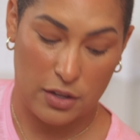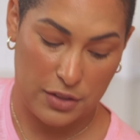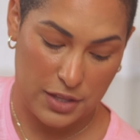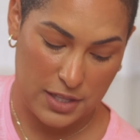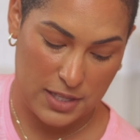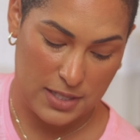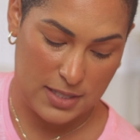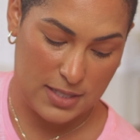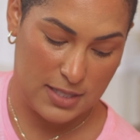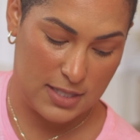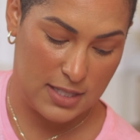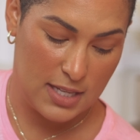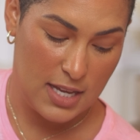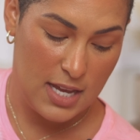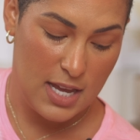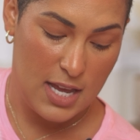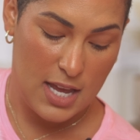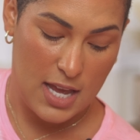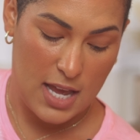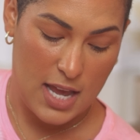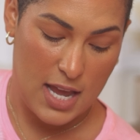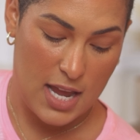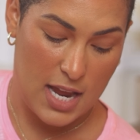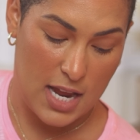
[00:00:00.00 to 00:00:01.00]
this
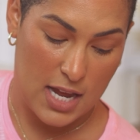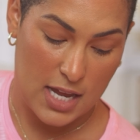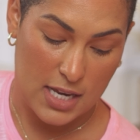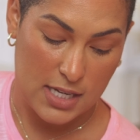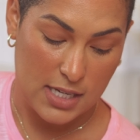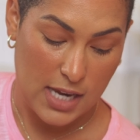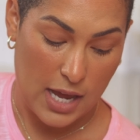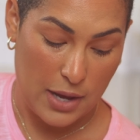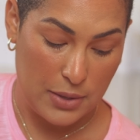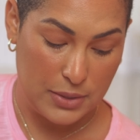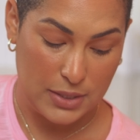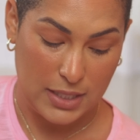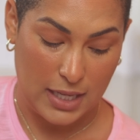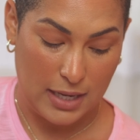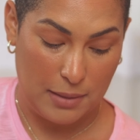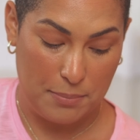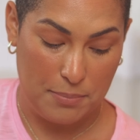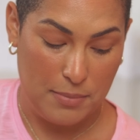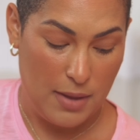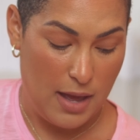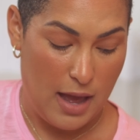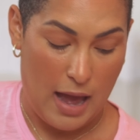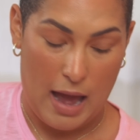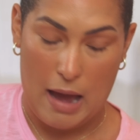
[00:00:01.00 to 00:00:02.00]
and I was like,
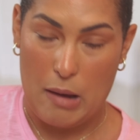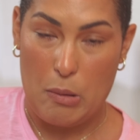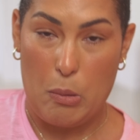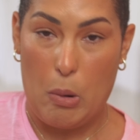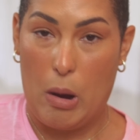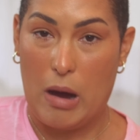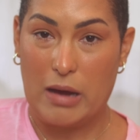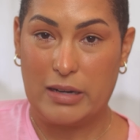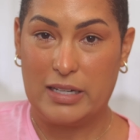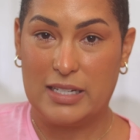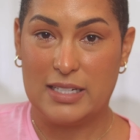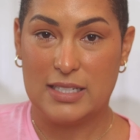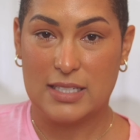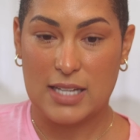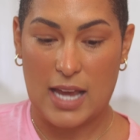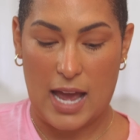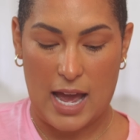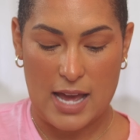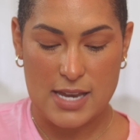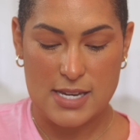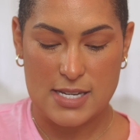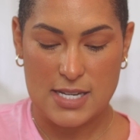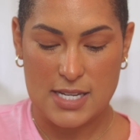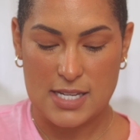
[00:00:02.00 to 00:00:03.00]
I want it.
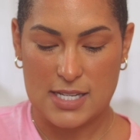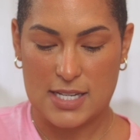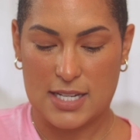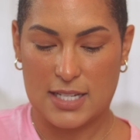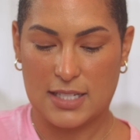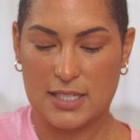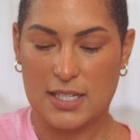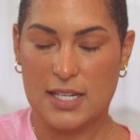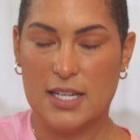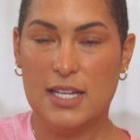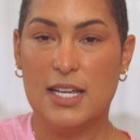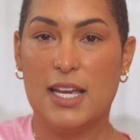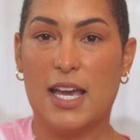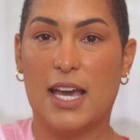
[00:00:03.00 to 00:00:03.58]
I need it.